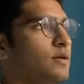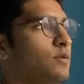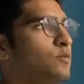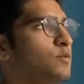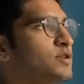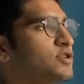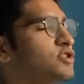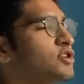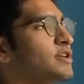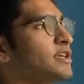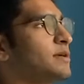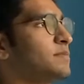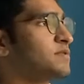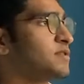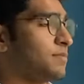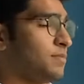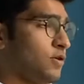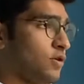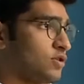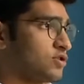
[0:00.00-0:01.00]
which keeps
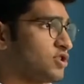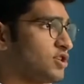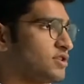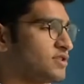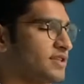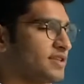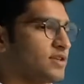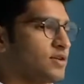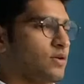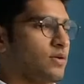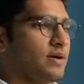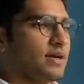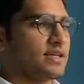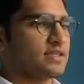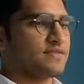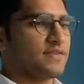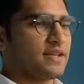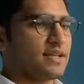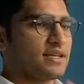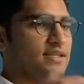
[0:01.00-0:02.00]
the blockchain secure,
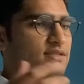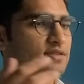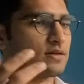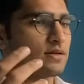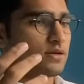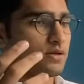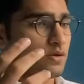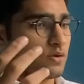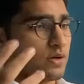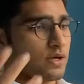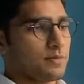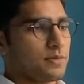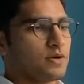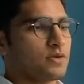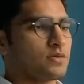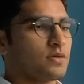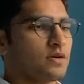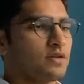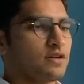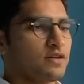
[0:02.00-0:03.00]
as well as you're able
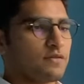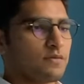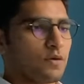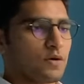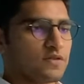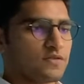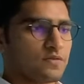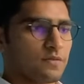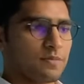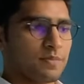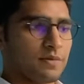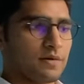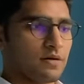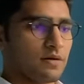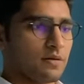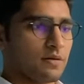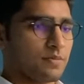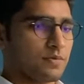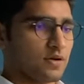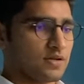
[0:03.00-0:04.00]
to earn rewards for
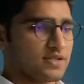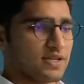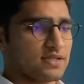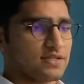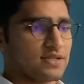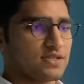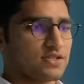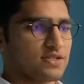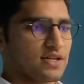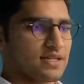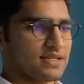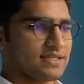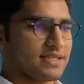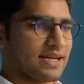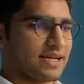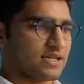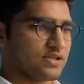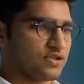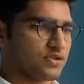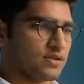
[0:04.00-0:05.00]
processing
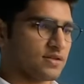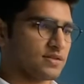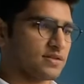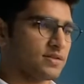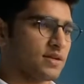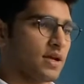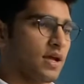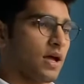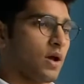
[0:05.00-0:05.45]
transactions.